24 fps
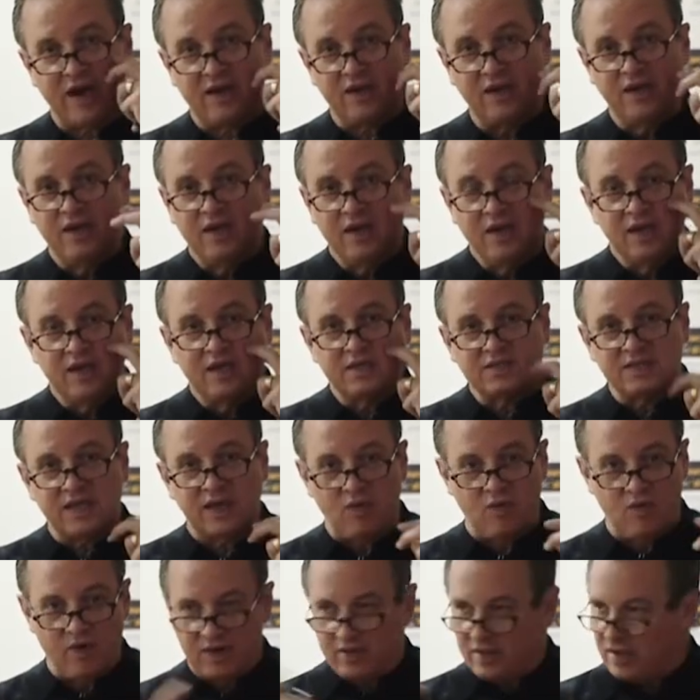And it's like, well,
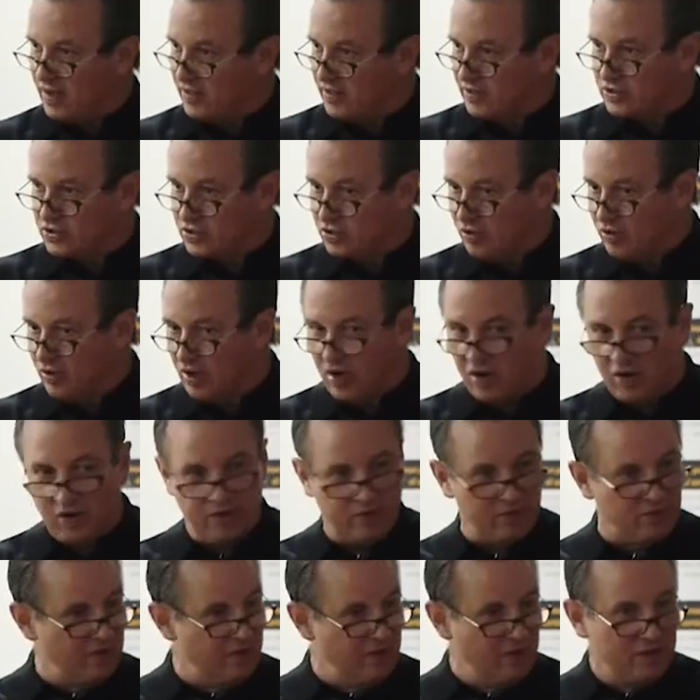where'd the other two go?
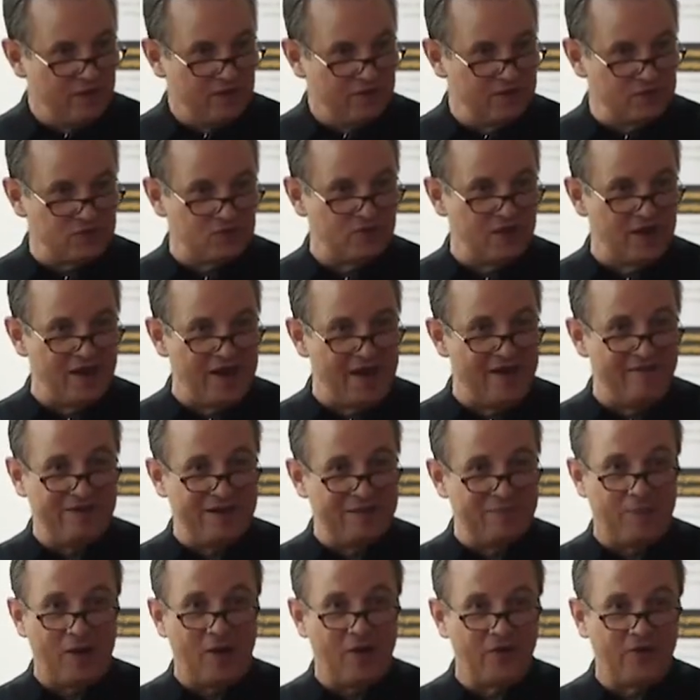And this one doesn't have any
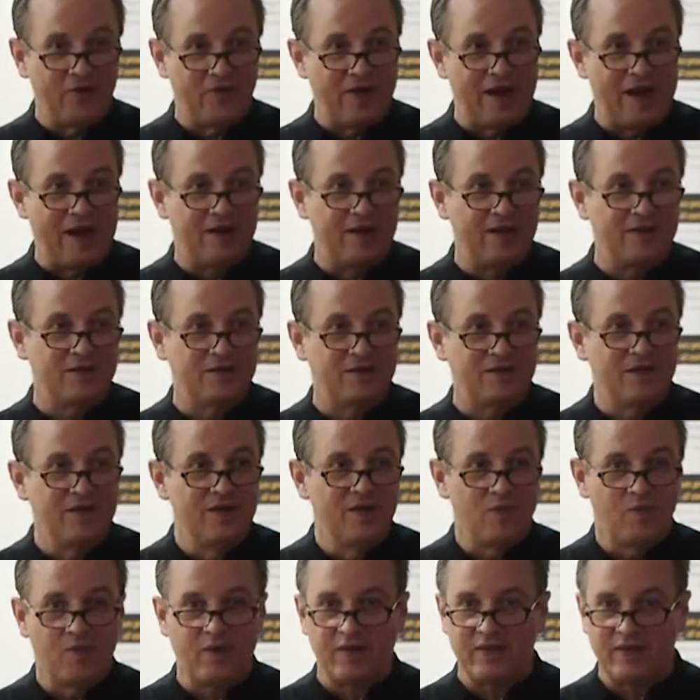bone around it. And
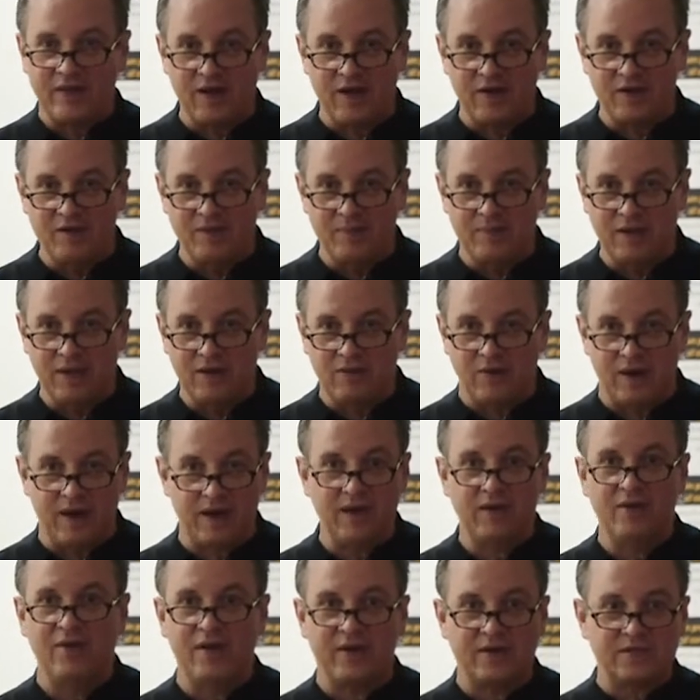where the hell you been? Well, I
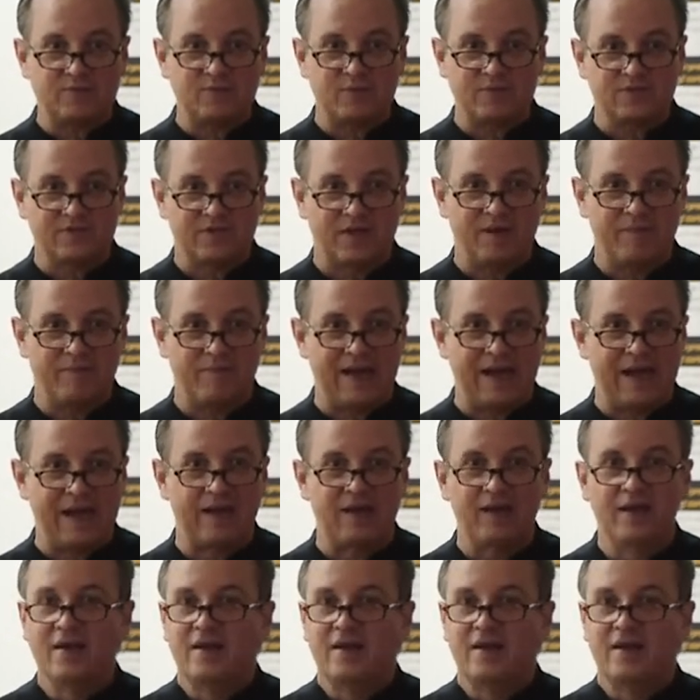didn't know I was supposed to come back.